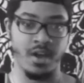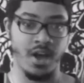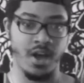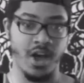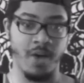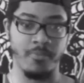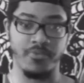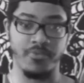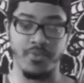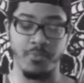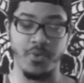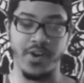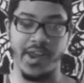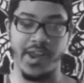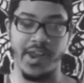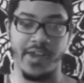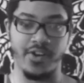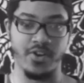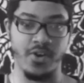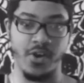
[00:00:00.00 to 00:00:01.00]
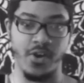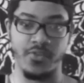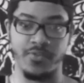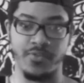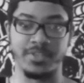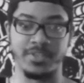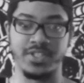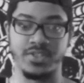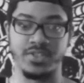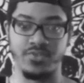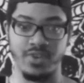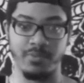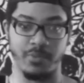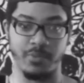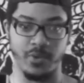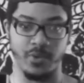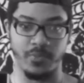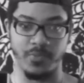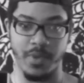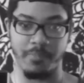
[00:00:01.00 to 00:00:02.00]
From what I heard from
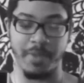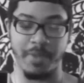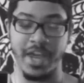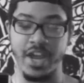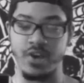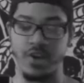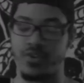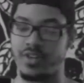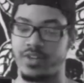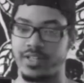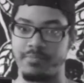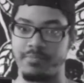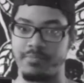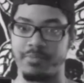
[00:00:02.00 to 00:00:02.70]
Skribbal, apparently